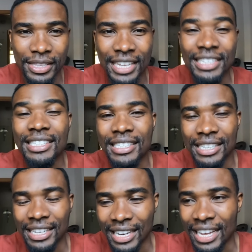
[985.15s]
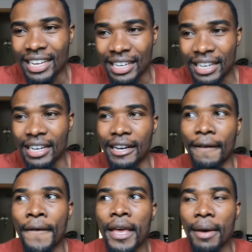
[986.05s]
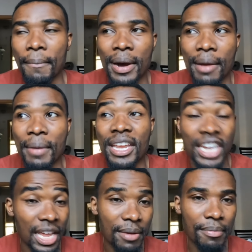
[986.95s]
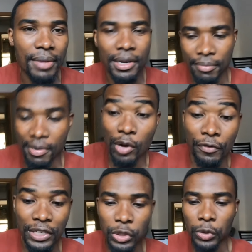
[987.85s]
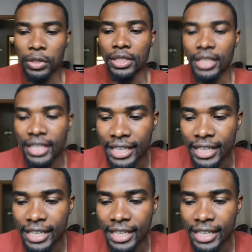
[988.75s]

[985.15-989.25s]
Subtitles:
That's like my name, my official